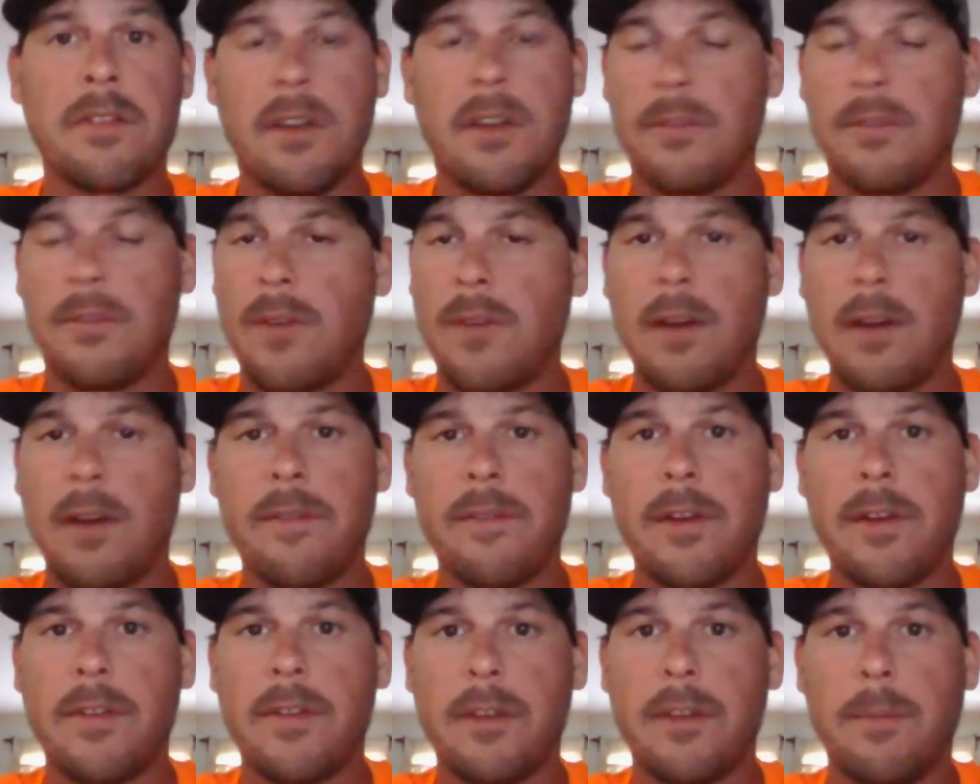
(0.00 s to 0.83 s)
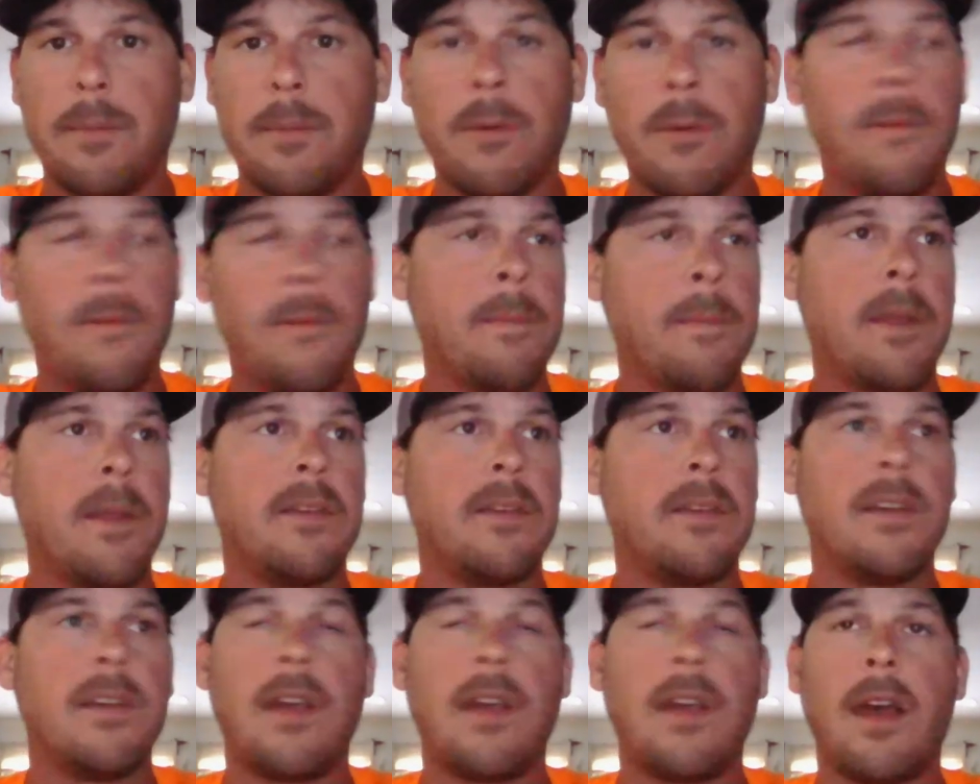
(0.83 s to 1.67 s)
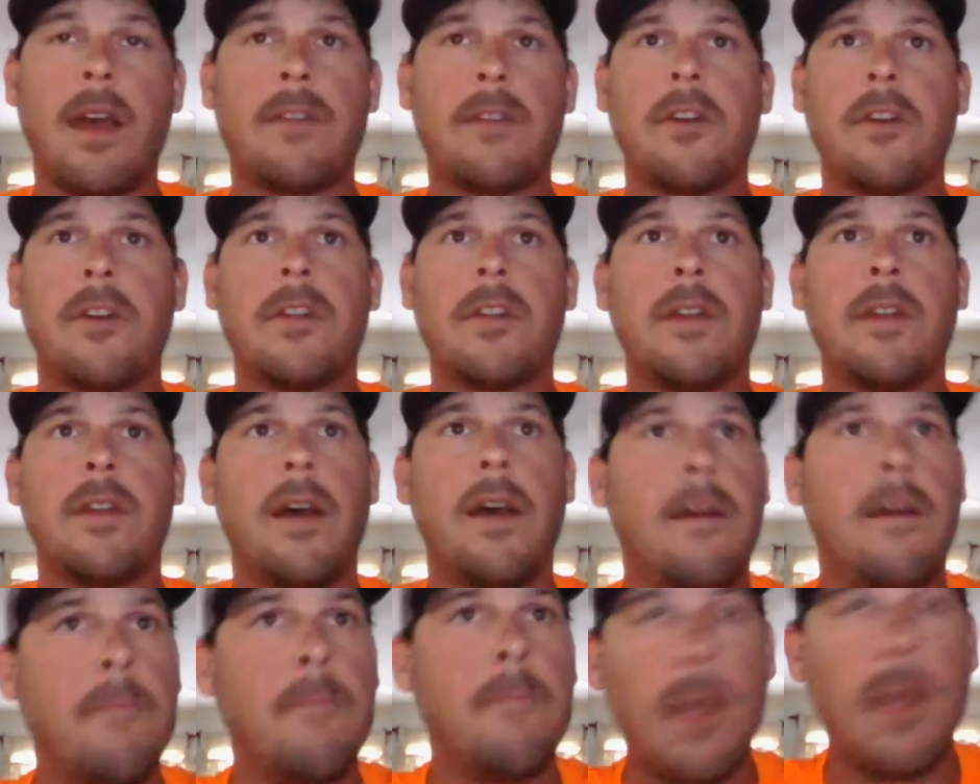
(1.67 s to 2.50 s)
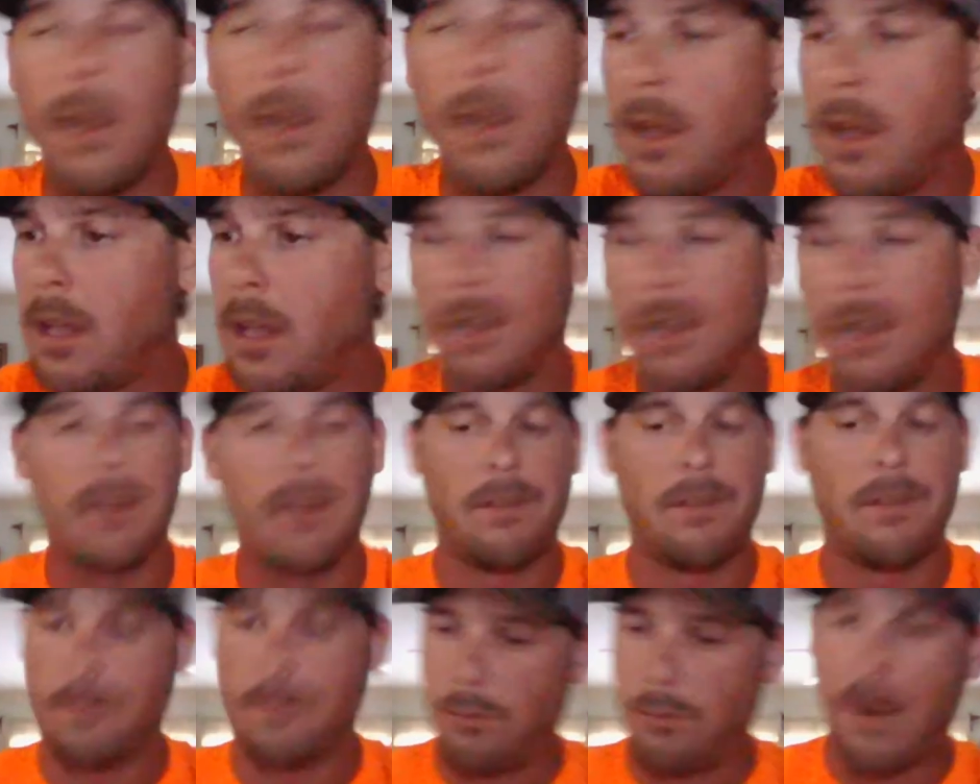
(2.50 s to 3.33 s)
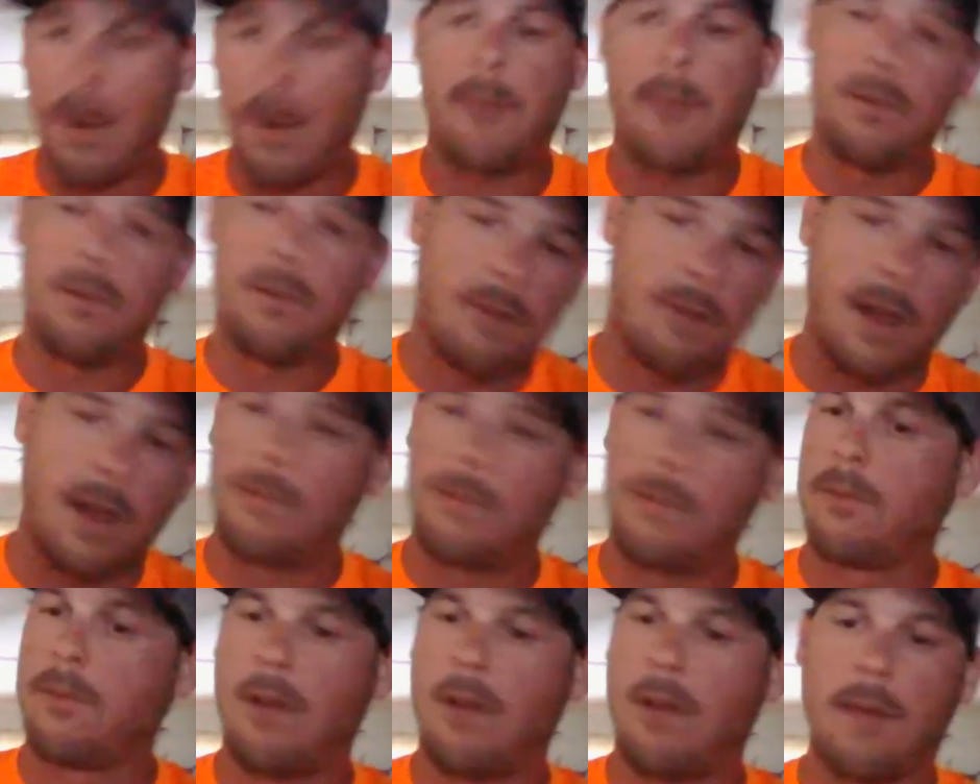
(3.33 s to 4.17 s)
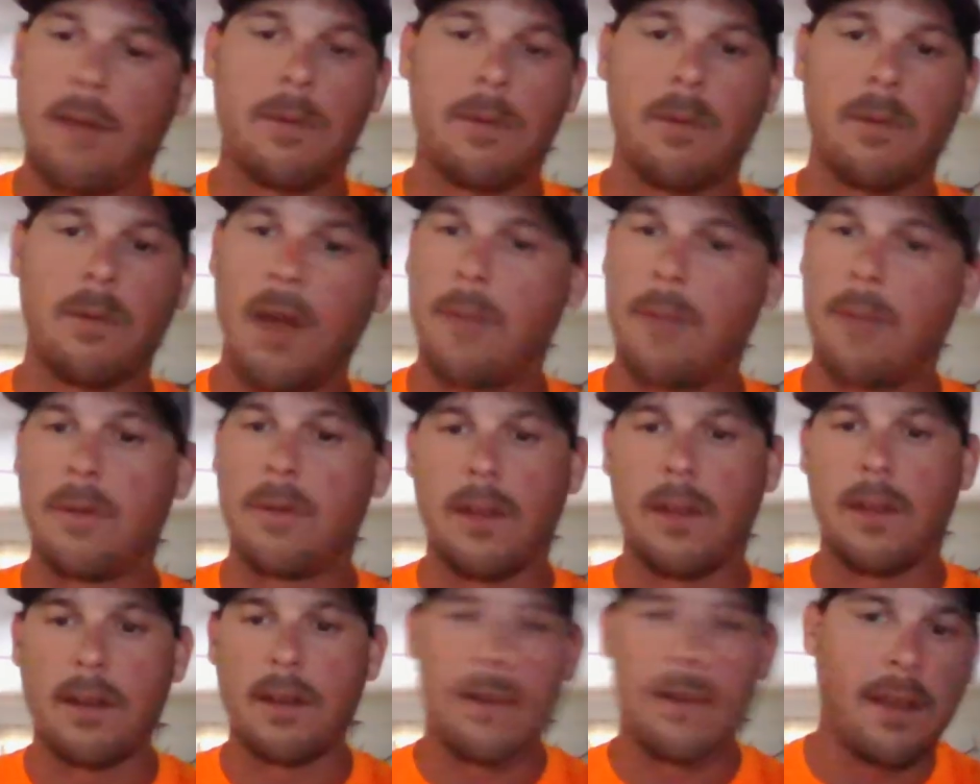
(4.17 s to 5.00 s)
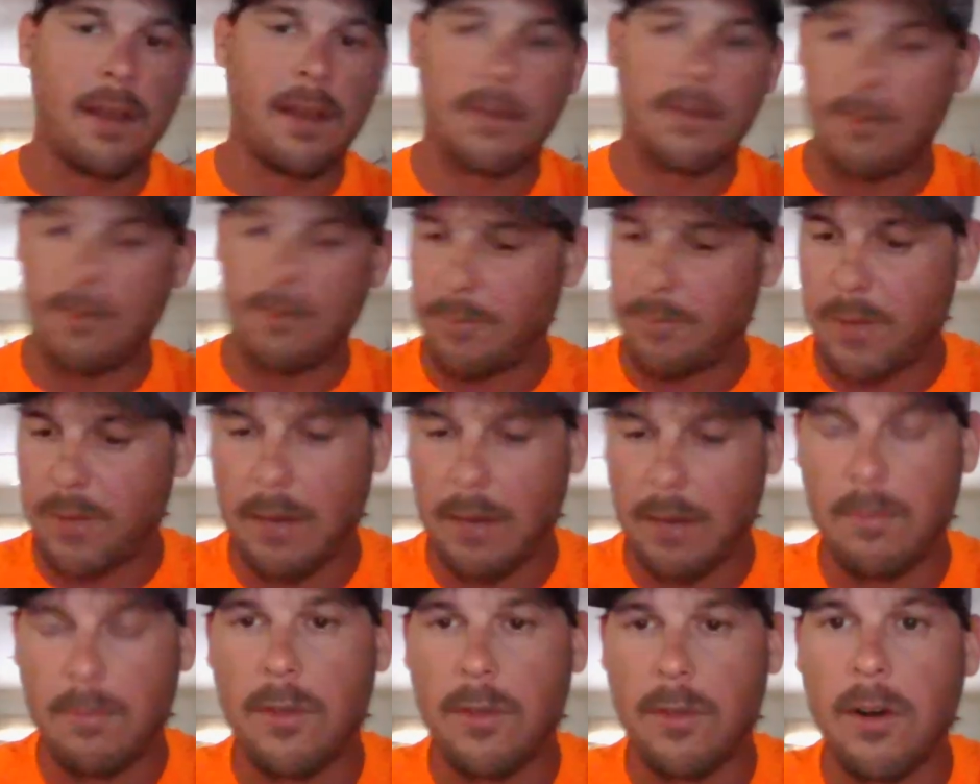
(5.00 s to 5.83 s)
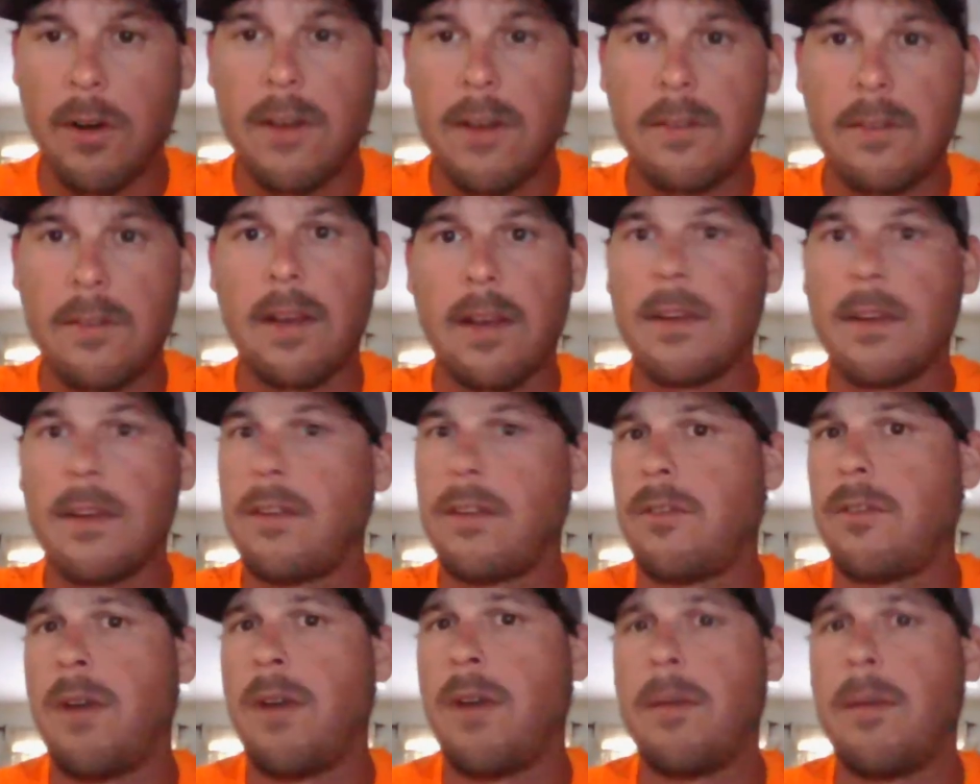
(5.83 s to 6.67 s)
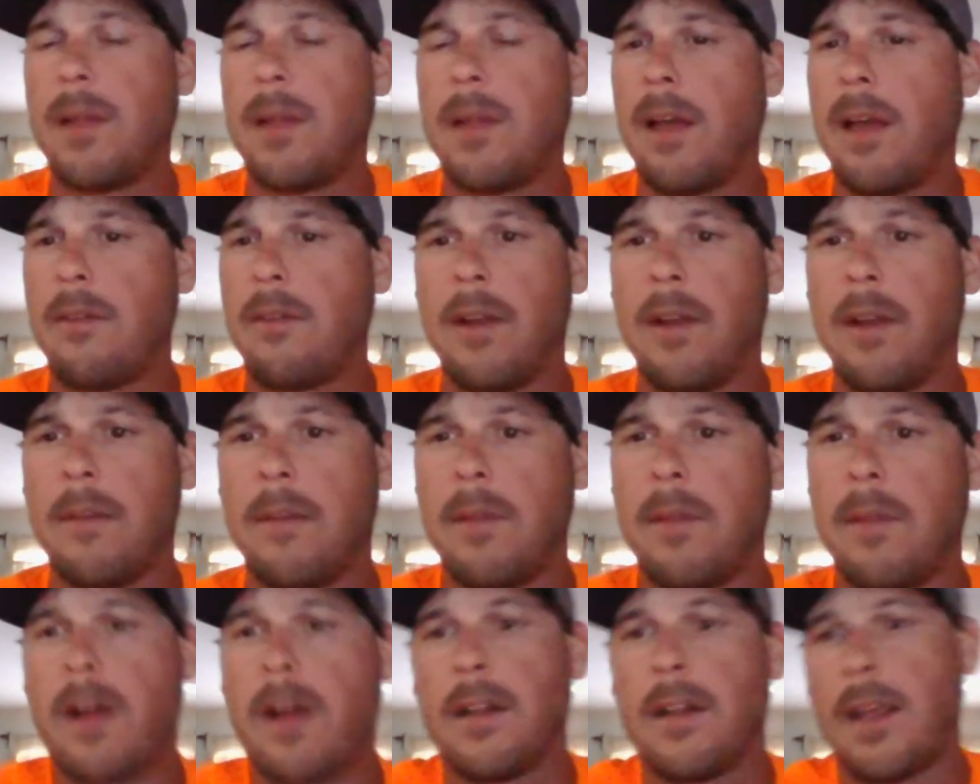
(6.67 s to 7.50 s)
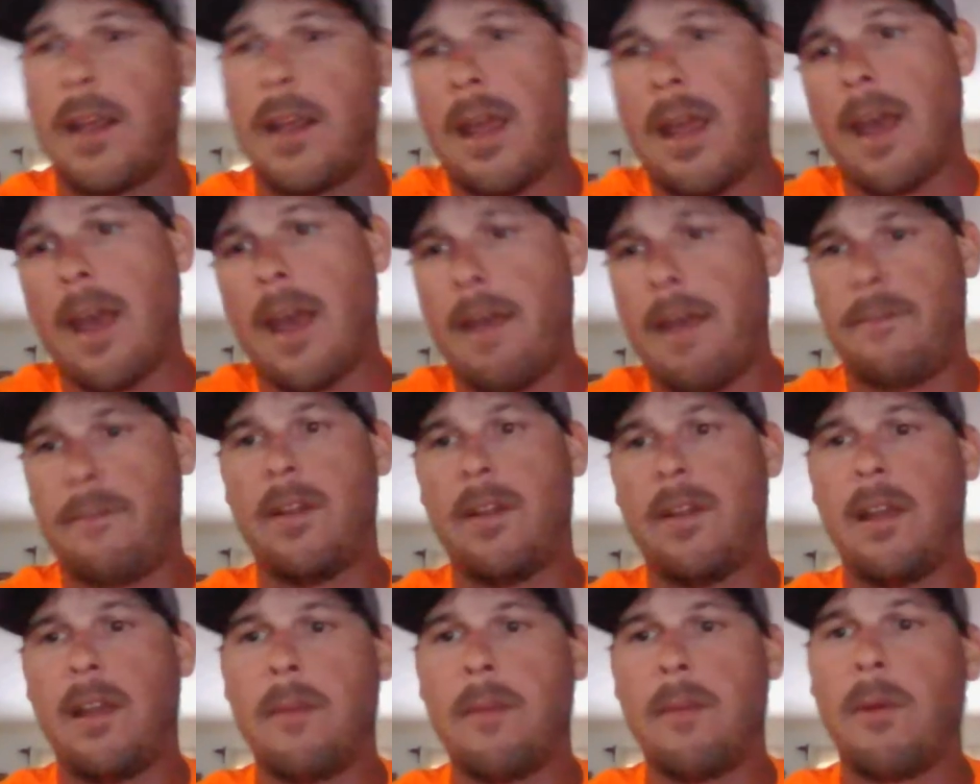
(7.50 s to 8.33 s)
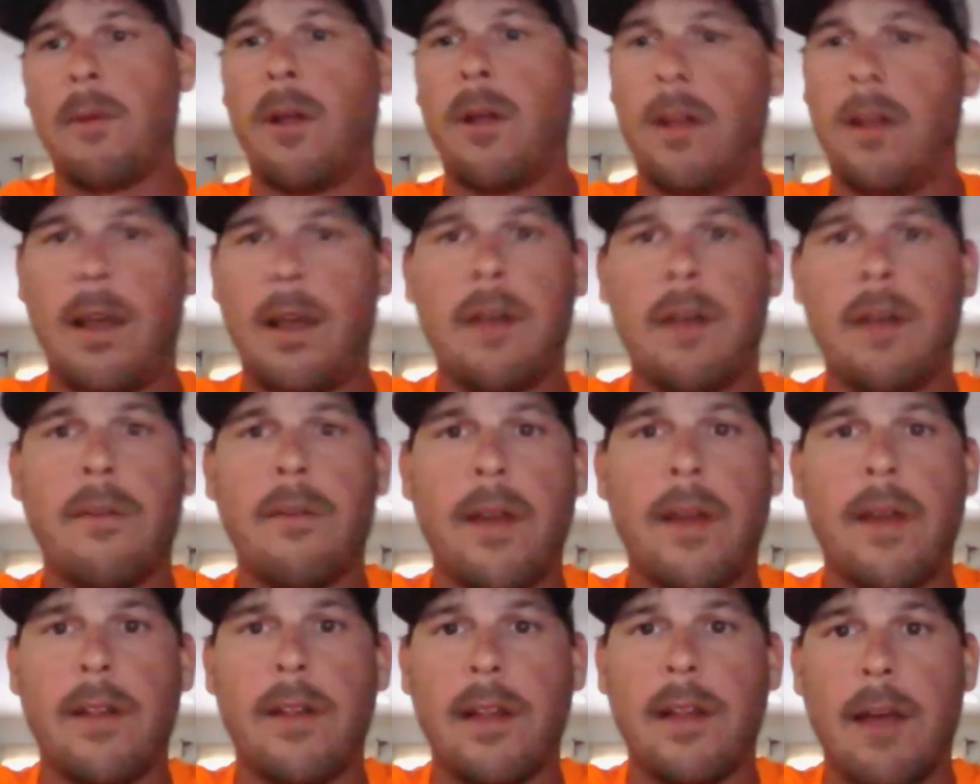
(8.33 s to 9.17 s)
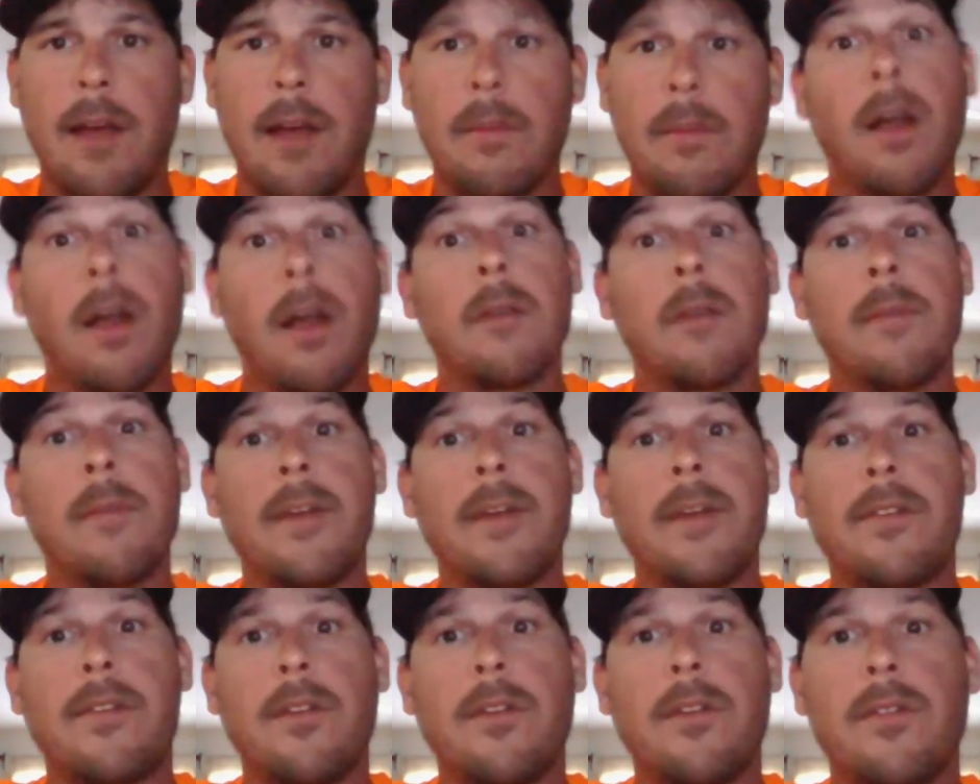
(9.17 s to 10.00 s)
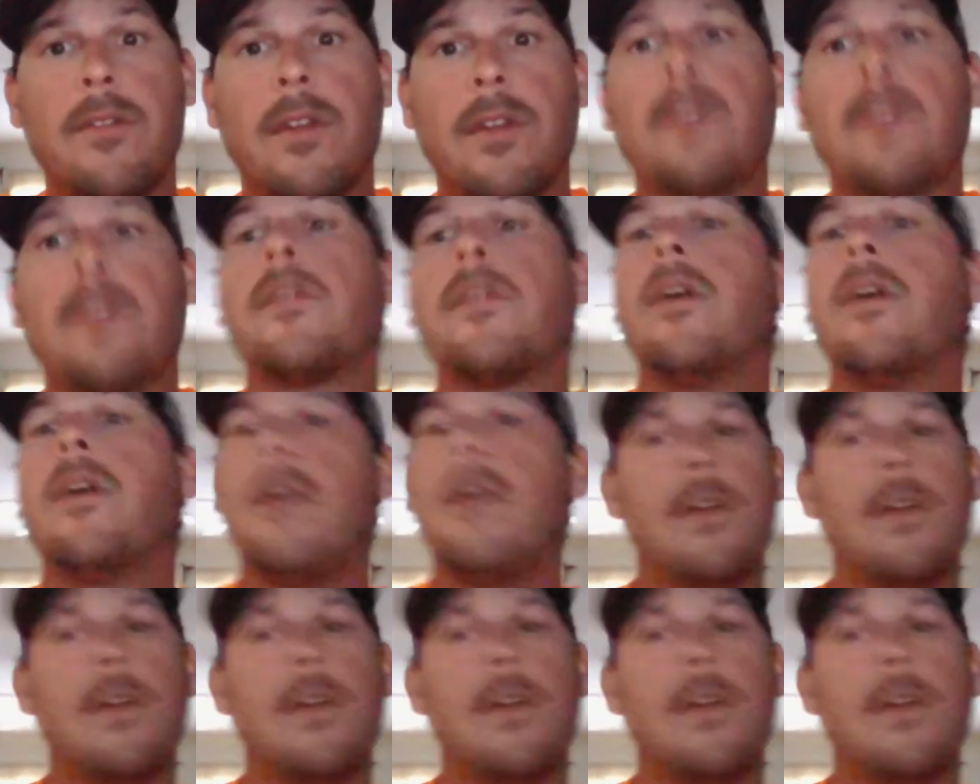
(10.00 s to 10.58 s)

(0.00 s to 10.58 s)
It's very, very simple. I see guys all the time wrapping, and it takes them damn 30 seconds to wrap line around the block, and they got half the damn ball line around the line block. Makes no sense.